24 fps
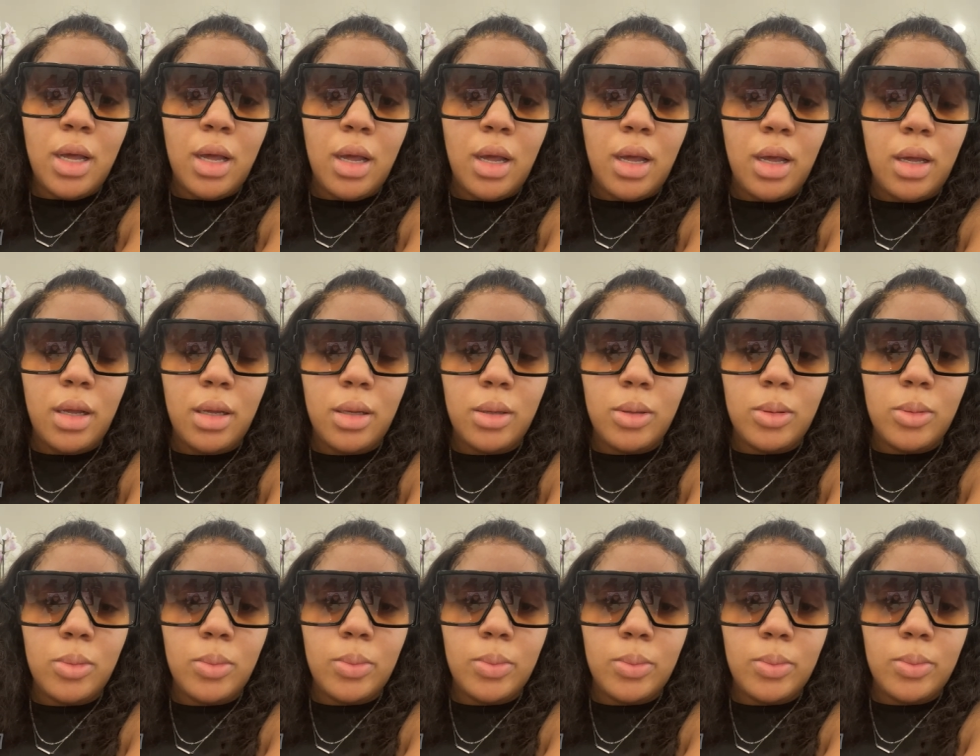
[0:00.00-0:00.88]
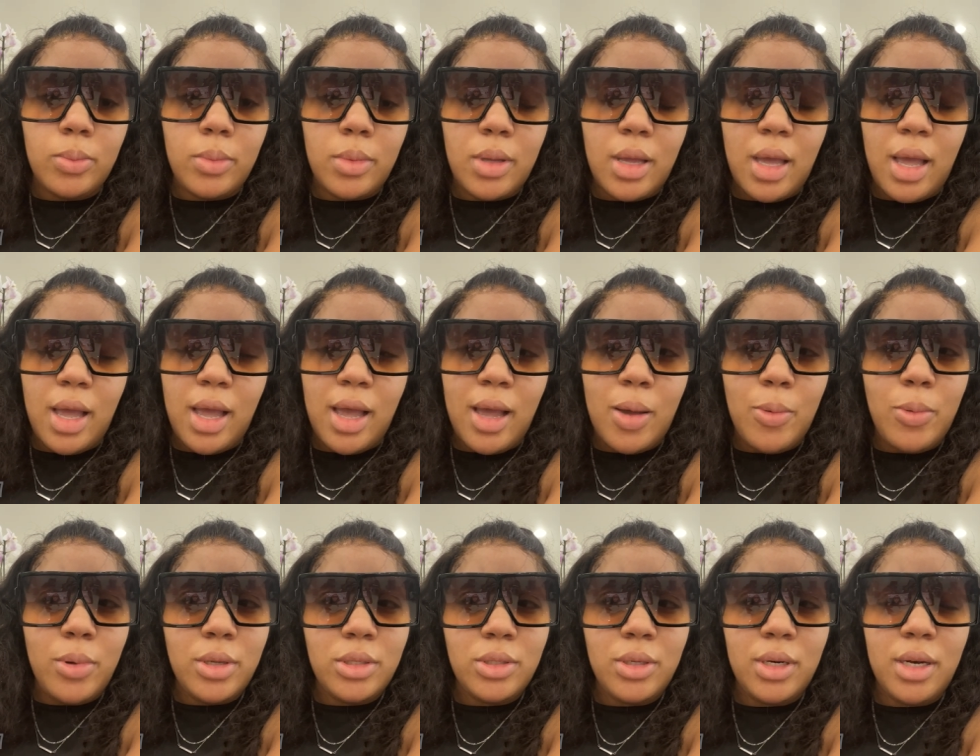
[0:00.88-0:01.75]
Um, I
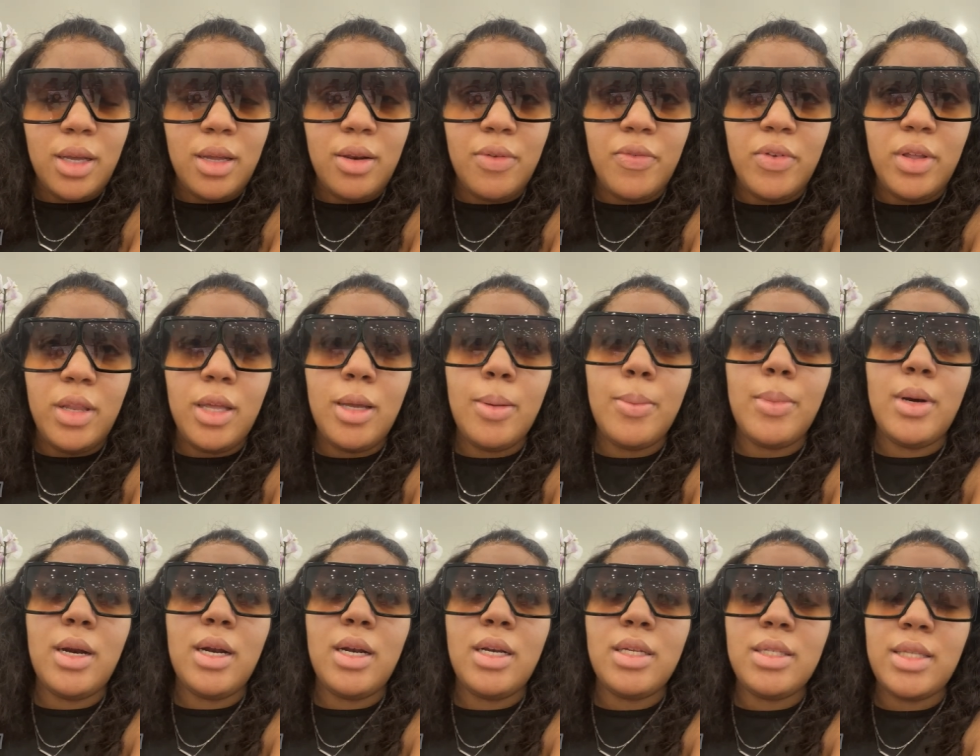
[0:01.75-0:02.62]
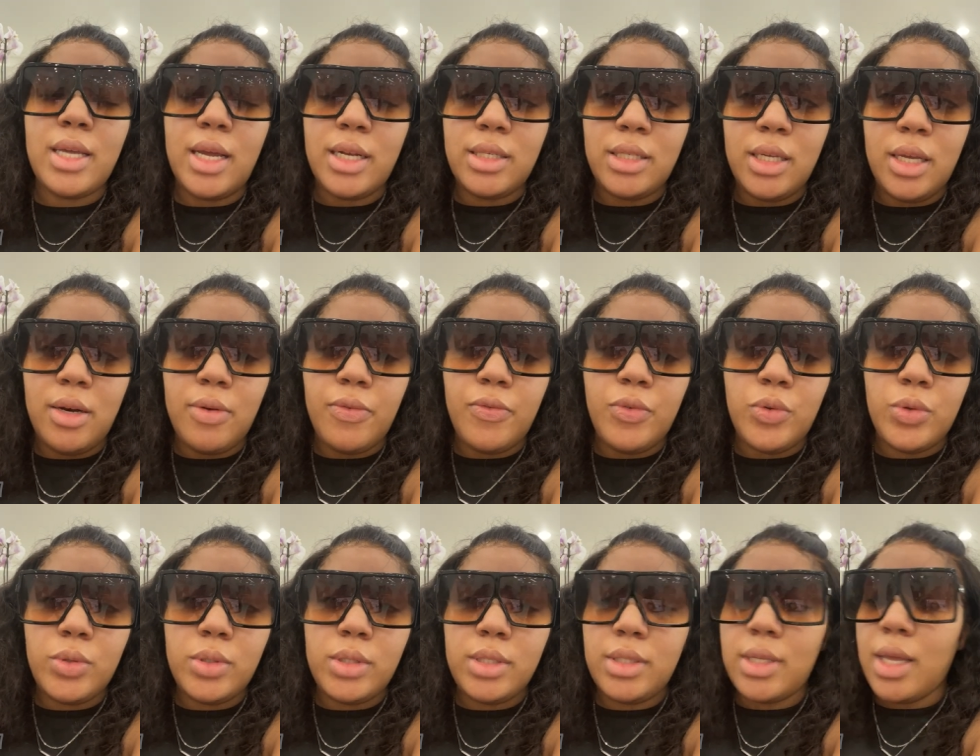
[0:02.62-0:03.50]
was going to get a filling, but I decided to get a full
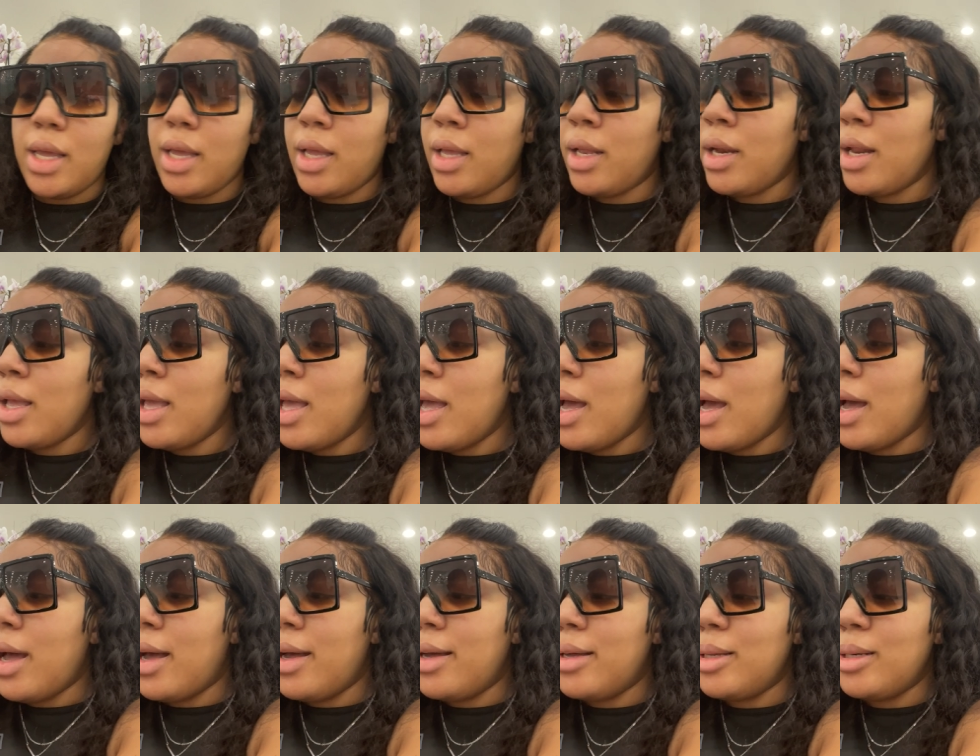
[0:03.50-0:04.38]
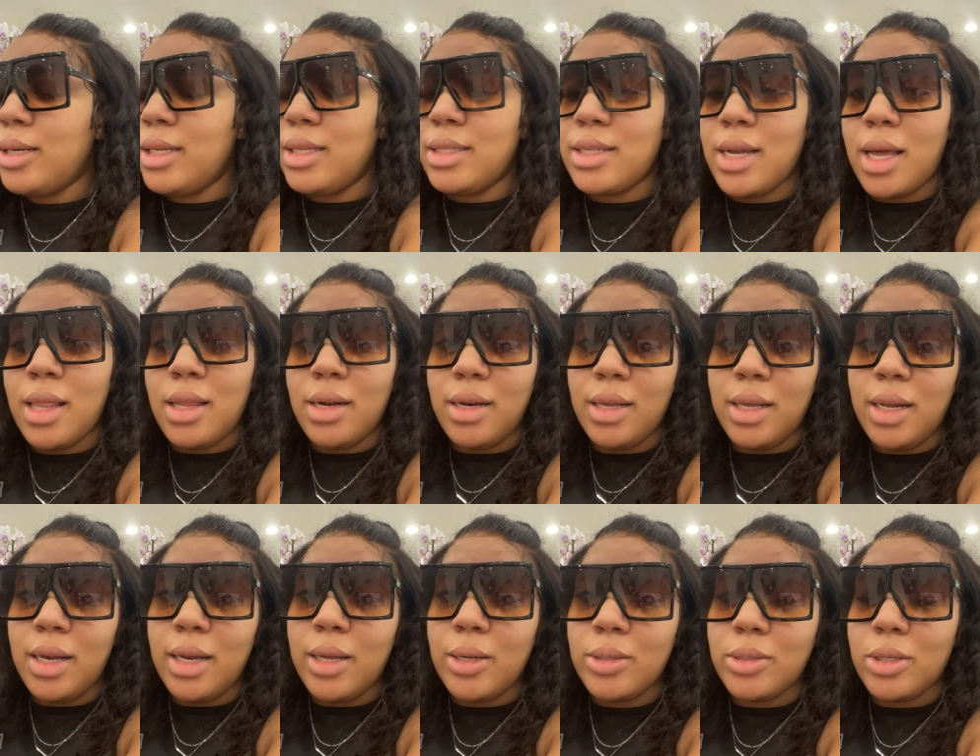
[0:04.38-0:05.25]
set. Um, these holiday
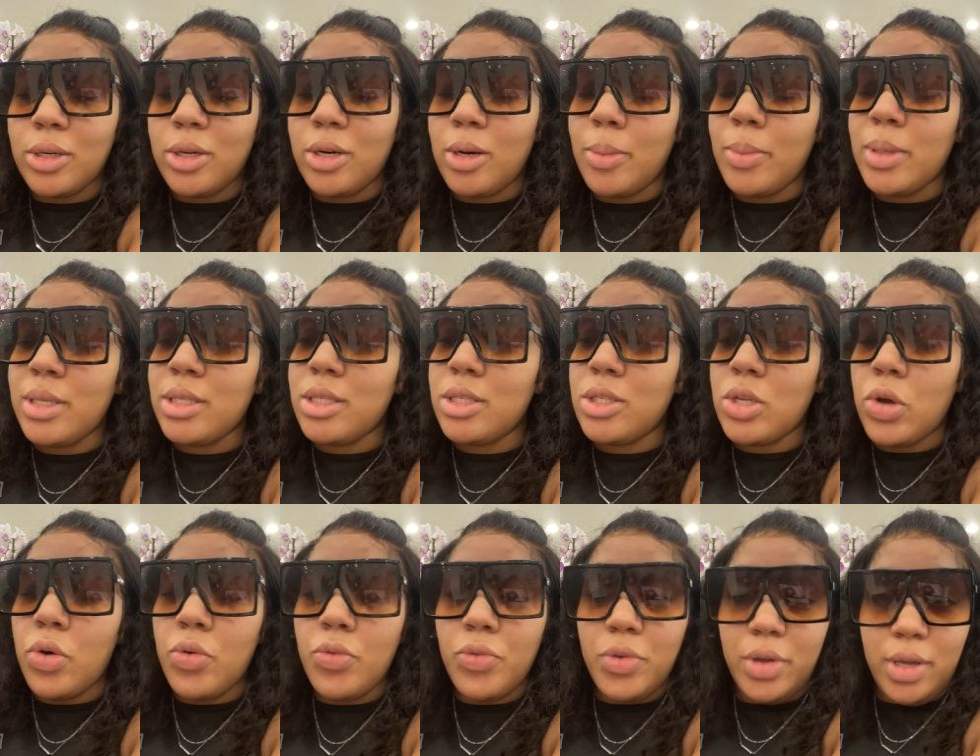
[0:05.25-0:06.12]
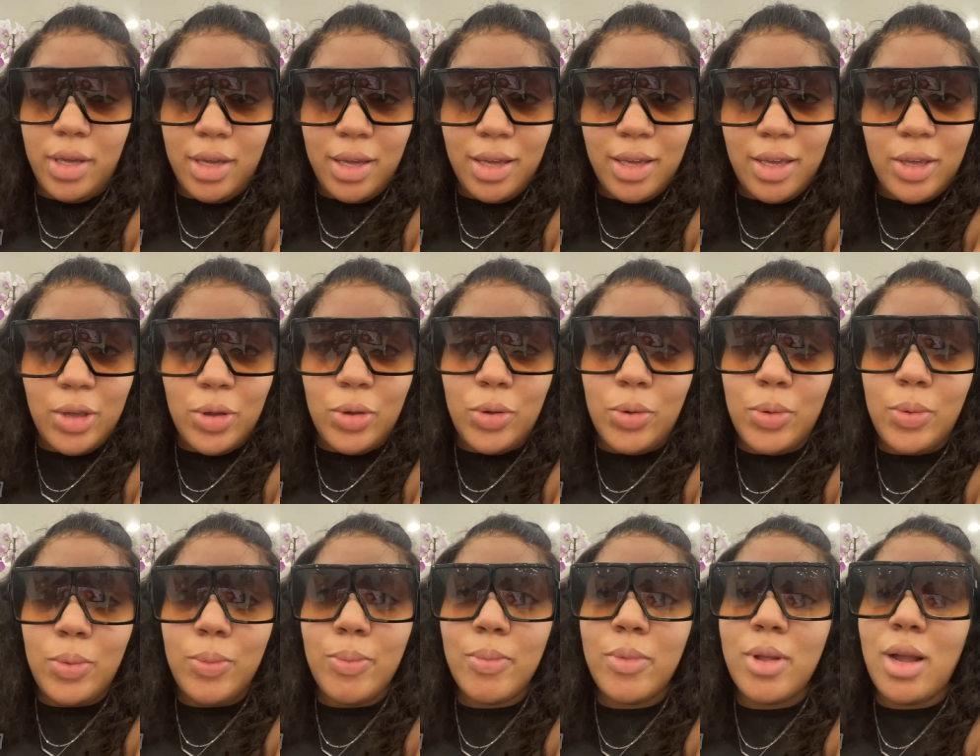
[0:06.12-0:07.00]
nails are going to be so freaking
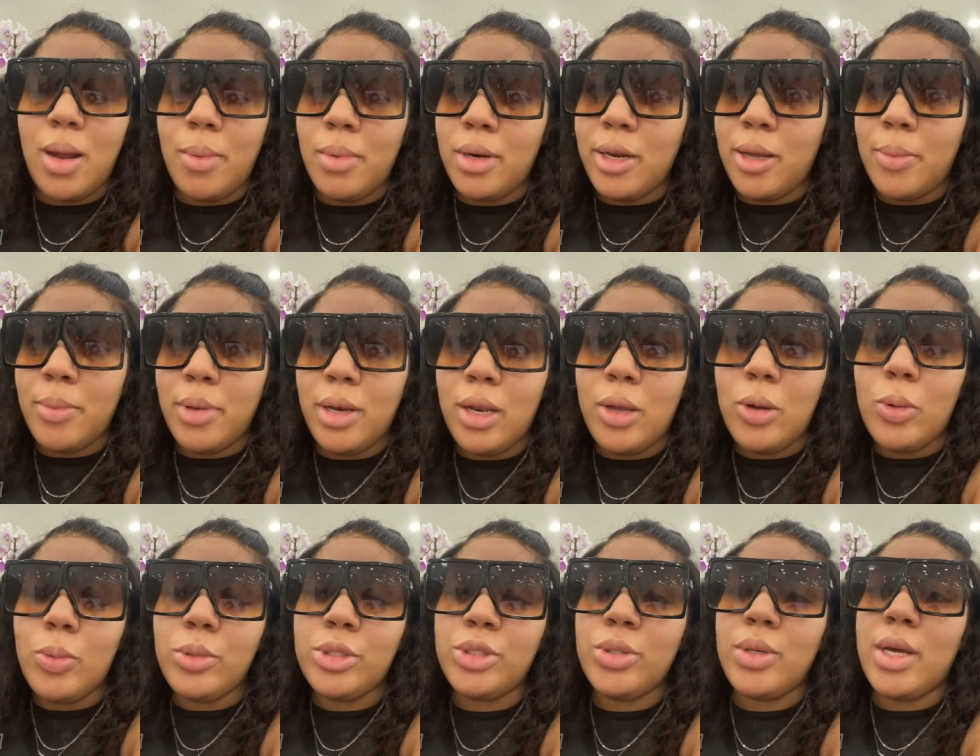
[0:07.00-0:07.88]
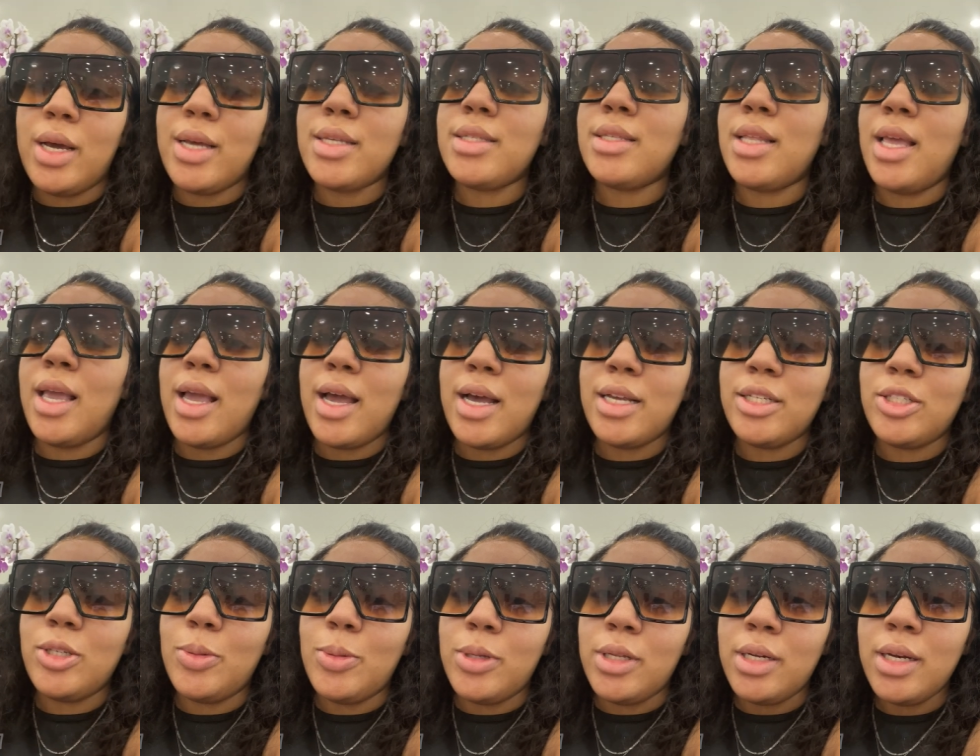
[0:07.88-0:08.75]
cute. Comment down below what you guys think I
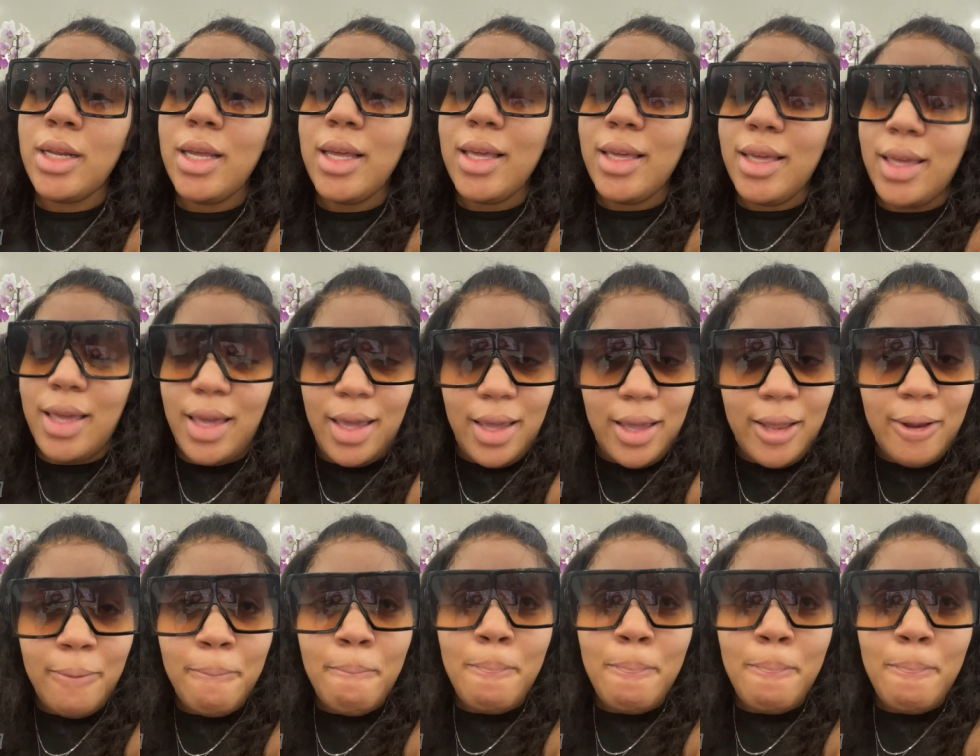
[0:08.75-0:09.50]
should get.